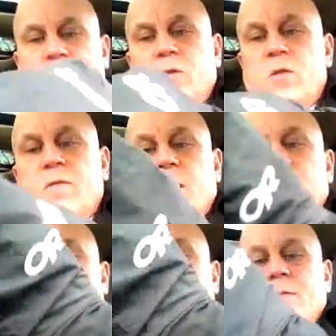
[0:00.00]
So you've
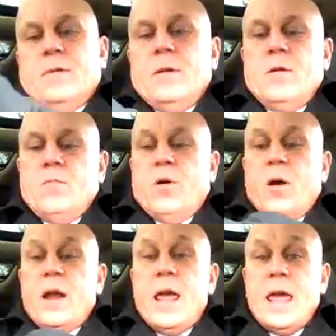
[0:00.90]
got
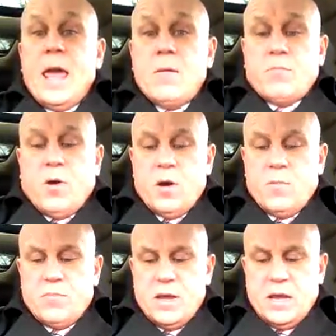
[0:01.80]
part A and part
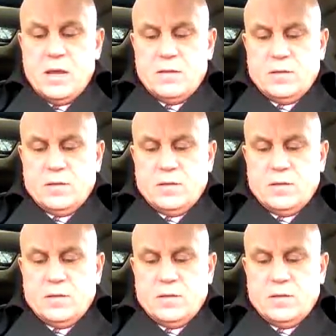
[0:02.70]
B,